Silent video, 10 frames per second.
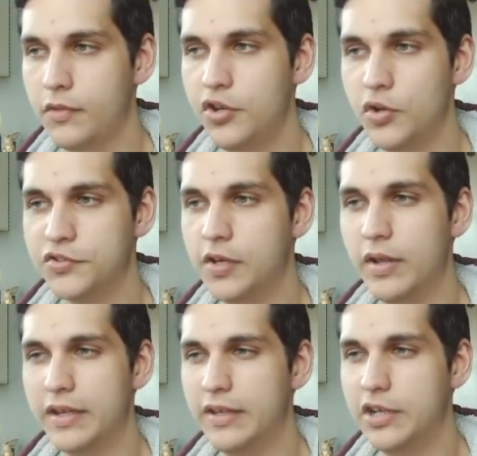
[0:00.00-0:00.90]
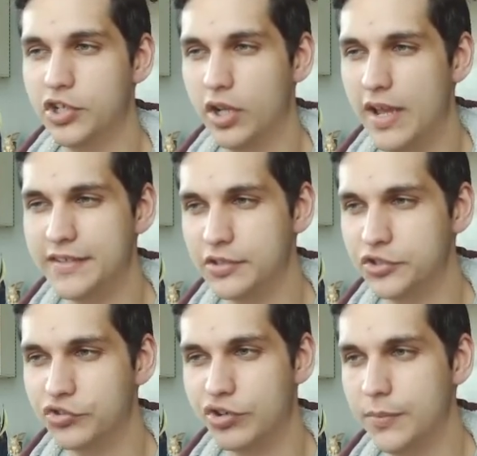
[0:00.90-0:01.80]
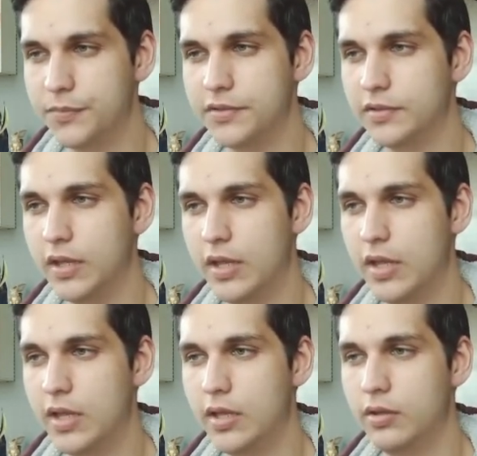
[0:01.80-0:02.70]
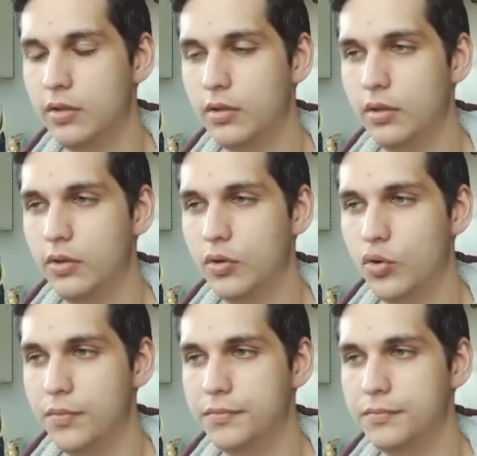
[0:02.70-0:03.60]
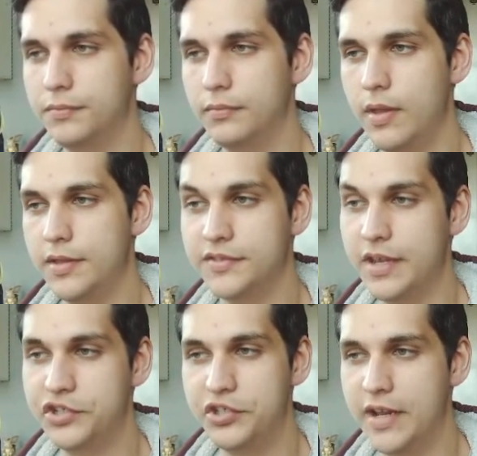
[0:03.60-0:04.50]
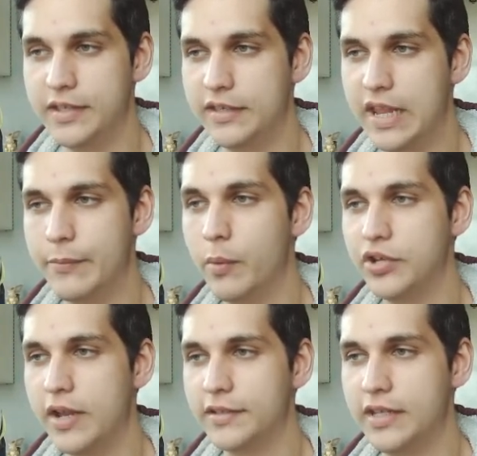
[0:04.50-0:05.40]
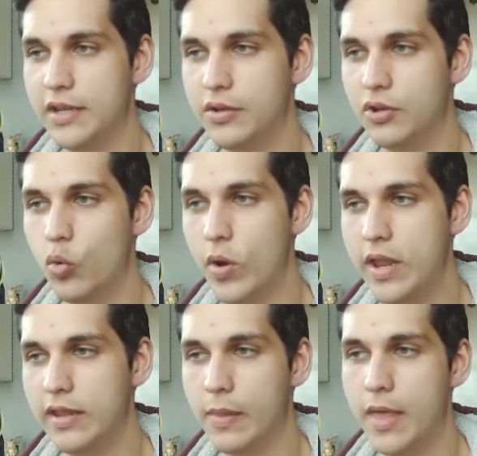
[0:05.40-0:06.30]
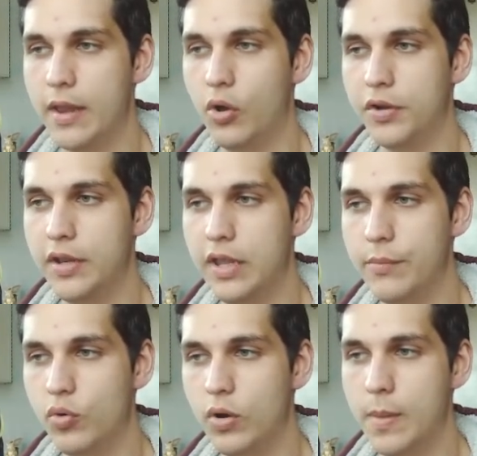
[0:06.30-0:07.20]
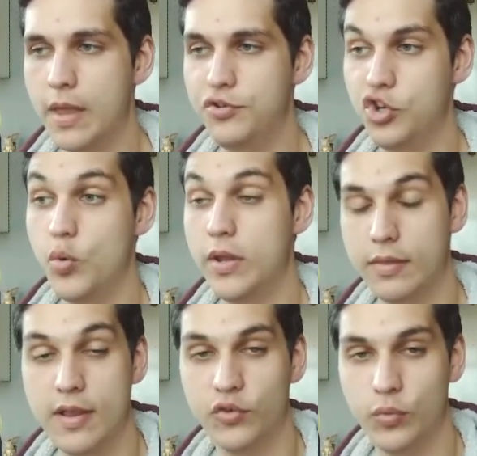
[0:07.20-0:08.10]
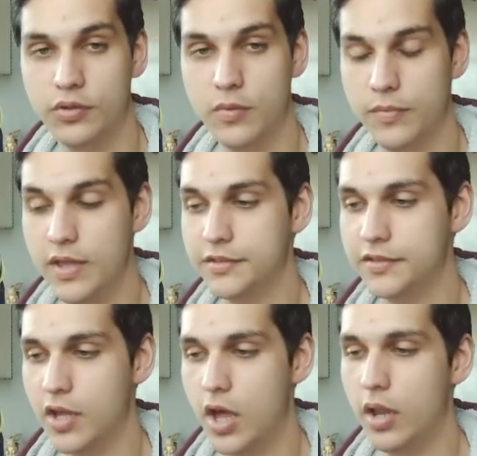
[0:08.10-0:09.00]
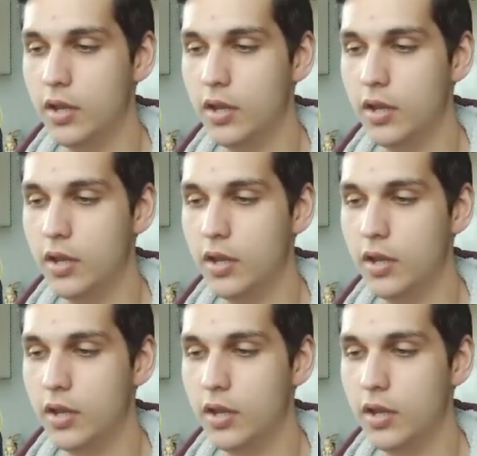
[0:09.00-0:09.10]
Stuff like initializing scripts or instantiating game objects in awake and then on enable, and then doing things with them in start.